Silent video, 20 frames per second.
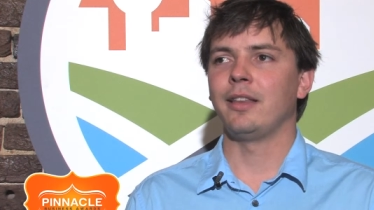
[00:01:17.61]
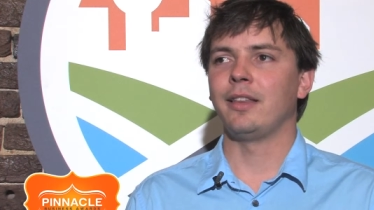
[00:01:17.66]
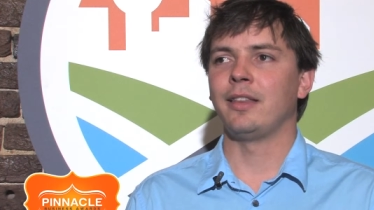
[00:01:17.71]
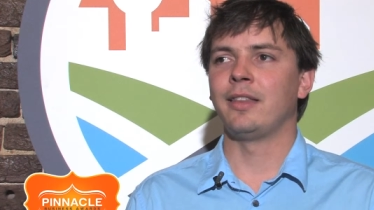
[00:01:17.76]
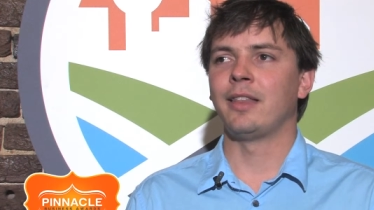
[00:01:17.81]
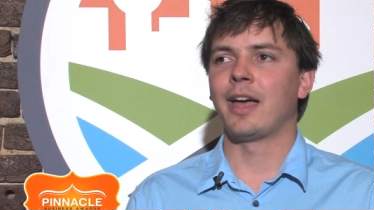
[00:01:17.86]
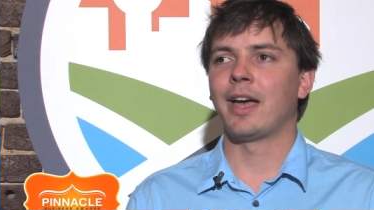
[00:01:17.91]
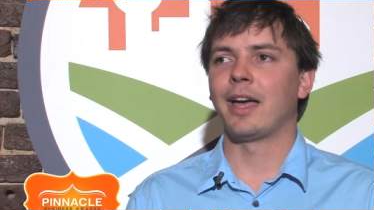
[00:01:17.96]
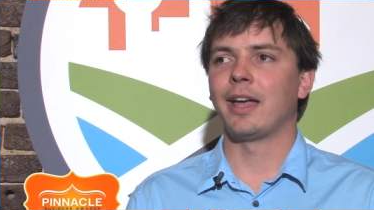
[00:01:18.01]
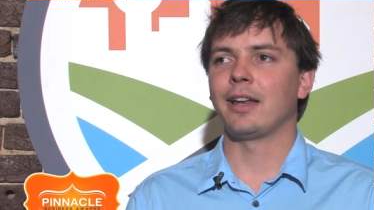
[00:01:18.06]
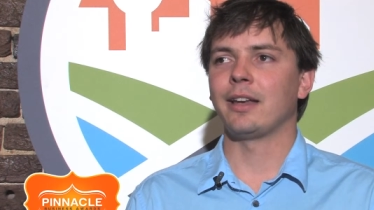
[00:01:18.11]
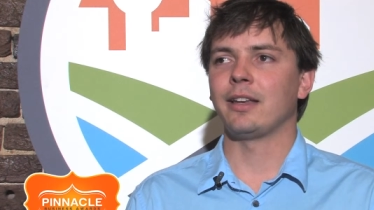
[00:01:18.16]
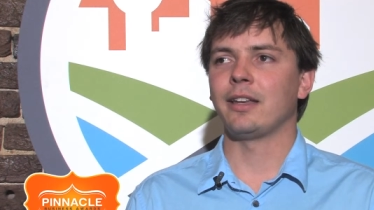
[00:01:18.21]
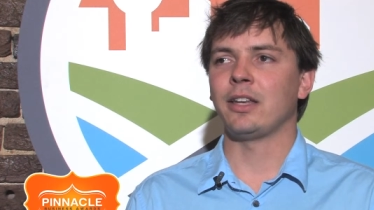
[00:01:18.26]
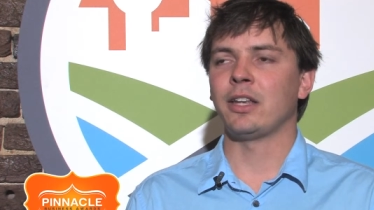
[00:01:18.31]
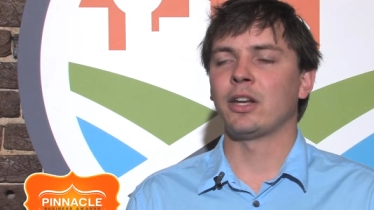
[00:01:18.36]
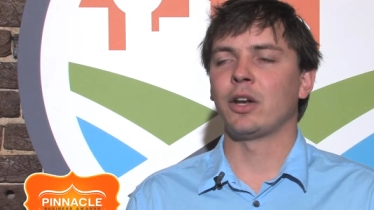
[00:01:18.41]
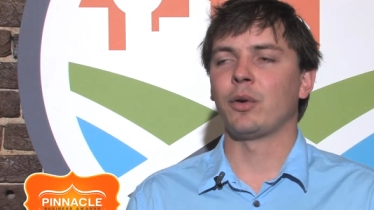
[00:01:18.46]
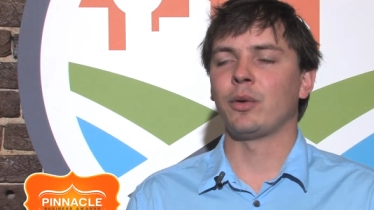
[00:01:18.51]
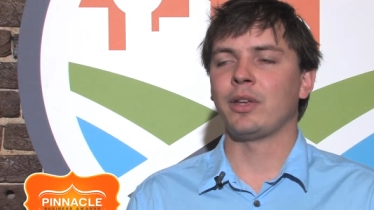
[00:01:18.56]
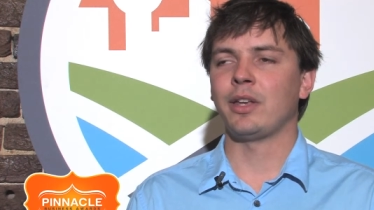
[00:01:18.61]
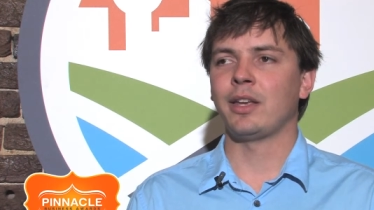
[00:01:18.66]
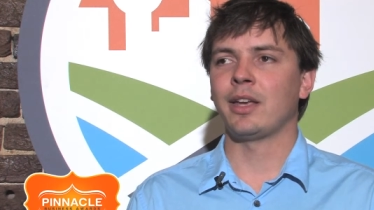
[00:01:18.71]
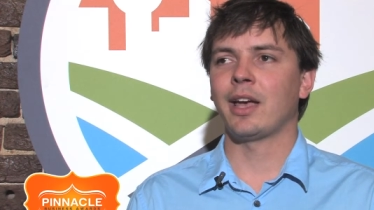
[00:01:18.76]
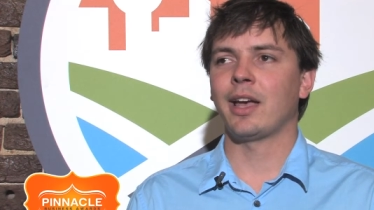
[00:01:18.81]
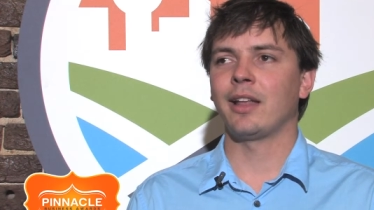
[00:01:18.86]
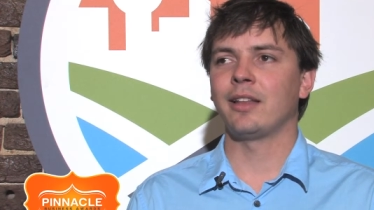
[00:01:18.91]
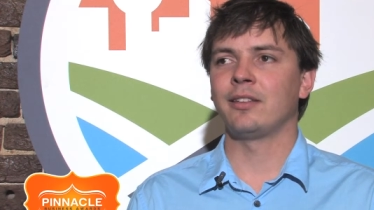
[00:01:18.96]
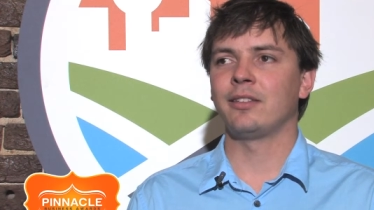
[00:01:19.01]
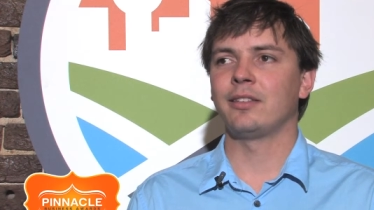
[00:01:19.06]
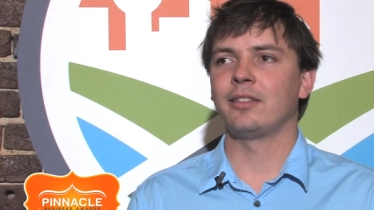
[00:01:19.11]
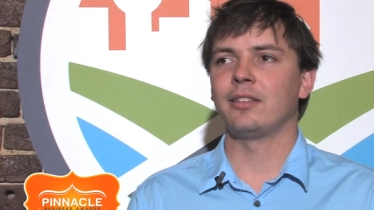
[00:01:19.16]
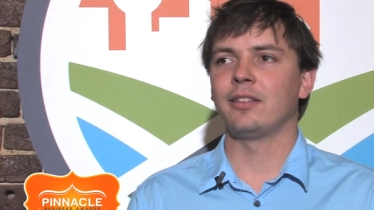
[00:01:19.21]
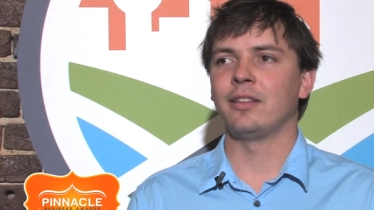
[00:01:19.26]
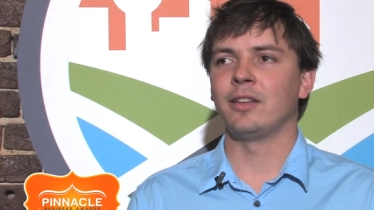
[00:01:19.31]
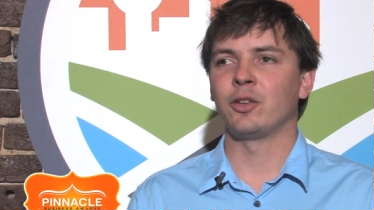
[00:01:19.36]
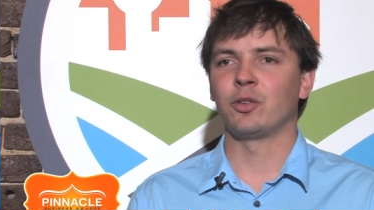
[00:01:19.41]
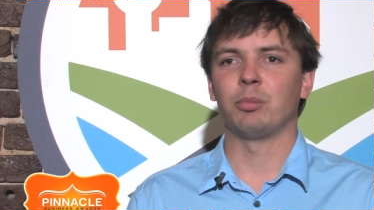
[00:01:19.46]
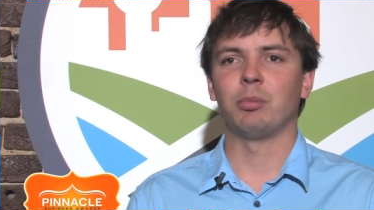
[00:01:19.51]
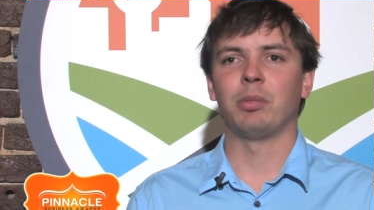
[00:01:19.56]
that, you know, he has
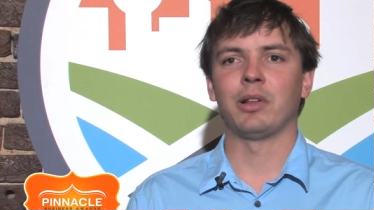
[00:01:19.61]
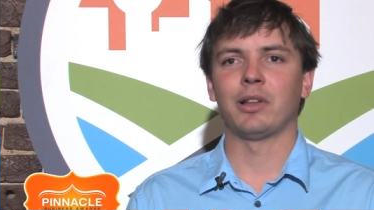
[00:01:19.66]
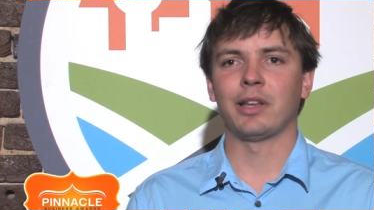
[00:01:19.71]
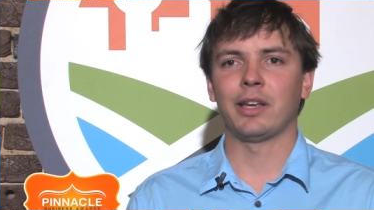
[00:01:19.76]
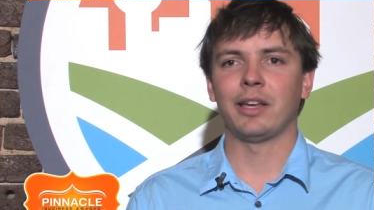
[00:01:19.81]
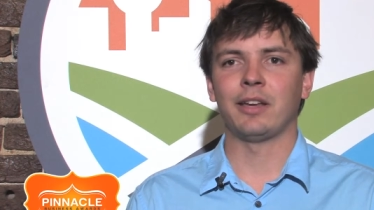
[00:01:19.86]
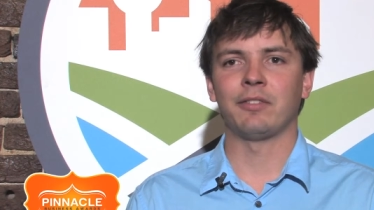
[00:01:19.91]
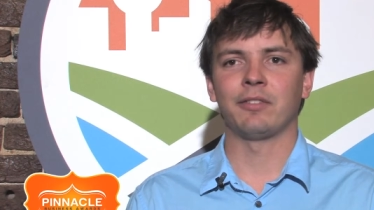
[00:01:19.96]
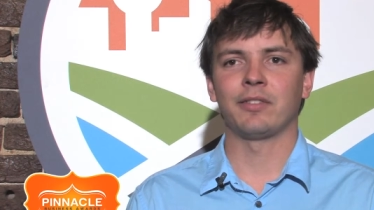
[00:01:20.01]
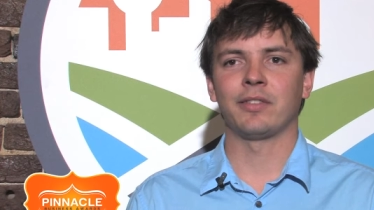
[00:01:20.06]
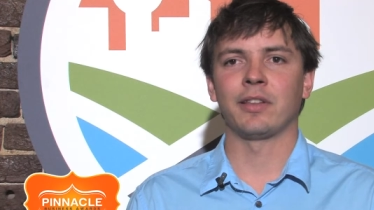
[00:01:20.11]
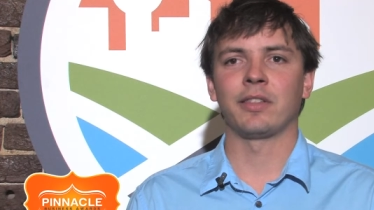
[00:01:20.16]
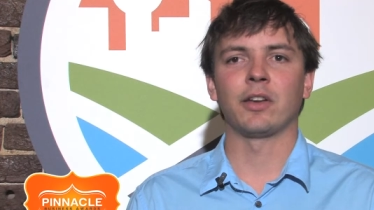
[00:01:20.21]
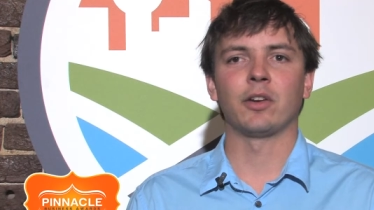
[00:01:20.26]
this belief that